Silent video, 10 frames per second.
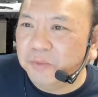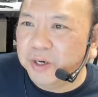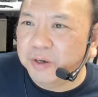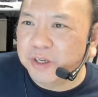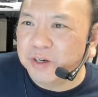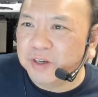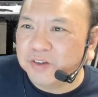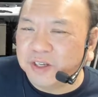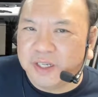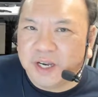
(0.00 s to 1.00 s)
where you're
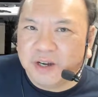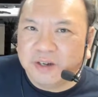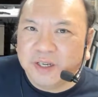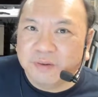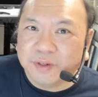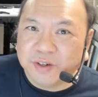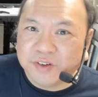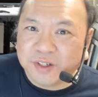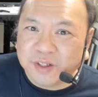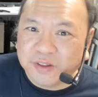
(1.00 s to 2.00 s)
not selling out and where you're
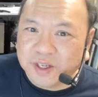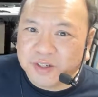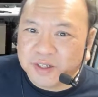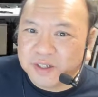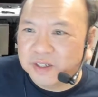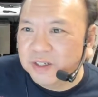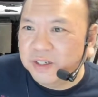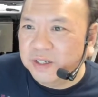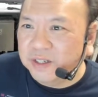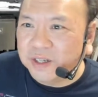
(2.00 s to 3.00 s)
still authentic
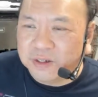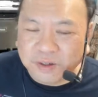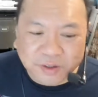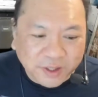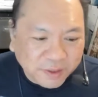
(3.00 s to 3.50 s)
and that whole